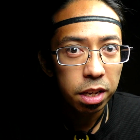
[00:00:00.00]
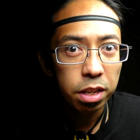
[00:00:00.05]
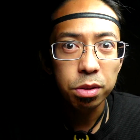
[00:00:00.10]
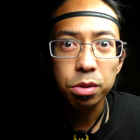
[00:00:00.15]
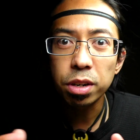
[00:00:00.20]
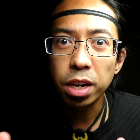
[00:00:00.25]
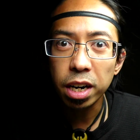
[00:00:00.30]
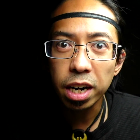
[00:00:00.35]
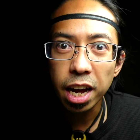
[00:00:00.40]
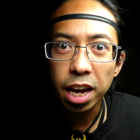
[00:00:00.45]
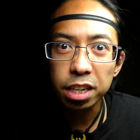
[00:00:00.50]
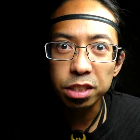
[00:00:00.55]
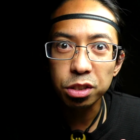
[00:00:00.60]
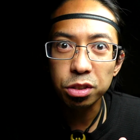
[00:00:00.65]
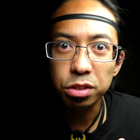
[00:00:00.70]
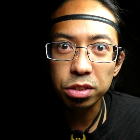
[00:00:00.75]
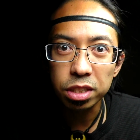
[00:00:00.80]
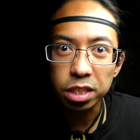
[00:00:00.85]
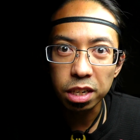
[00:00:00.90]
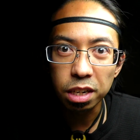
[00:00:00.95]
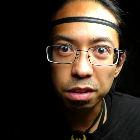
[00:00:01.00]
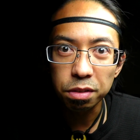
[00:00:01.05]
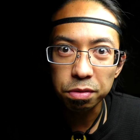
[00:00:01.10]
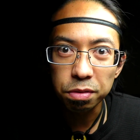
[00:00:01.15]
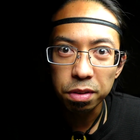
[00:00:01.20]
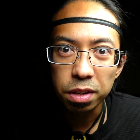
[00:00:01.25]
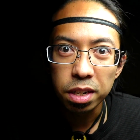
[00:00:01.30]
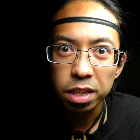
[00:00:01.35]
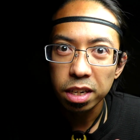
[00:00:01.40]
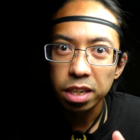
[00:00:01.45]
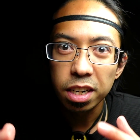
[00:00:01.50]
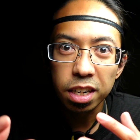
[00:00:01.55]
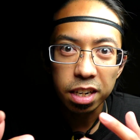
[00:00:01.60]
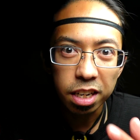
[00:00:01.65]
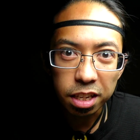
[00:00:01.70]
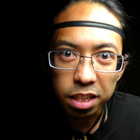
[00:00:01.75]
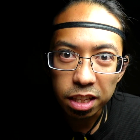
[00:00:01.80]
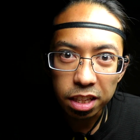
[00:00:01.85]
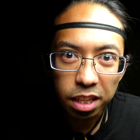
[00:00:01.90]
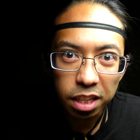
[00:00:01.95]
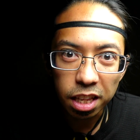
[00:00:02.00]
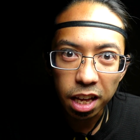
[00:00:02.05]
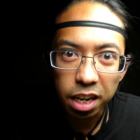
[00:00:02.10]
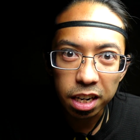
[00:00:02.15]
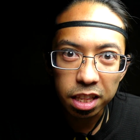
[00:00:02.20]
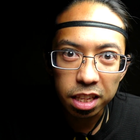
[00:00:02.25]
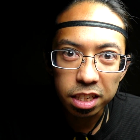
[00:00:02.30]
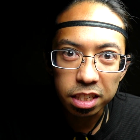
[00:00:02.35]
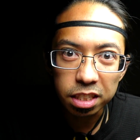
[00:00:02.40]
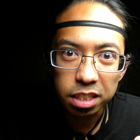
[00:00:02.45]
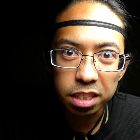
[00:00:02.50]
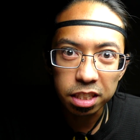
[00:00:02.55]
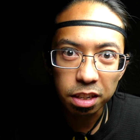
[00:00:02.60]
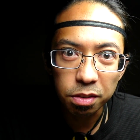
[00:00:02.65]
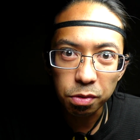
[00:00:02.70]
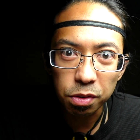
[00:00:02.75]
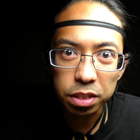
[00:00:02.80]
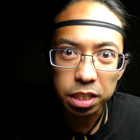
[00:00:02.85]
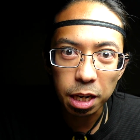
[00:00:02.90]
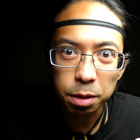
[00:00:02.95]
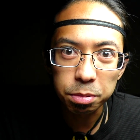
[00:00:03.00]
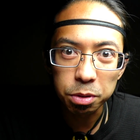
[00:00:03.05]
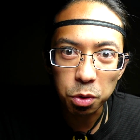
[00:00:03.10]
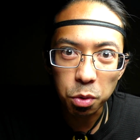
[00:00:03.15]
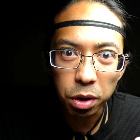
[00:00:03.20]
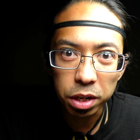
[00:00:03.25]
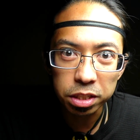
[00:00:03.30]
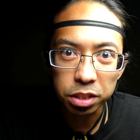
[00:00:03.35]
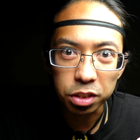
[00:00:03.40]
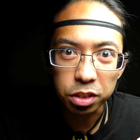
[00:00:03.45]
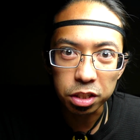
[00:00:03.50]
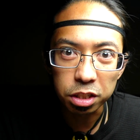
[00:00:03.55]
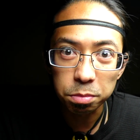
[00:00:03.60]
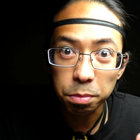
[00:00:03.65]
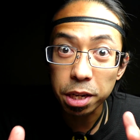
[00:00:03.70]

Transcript: you got to ask yourself a lot of these different types of questions.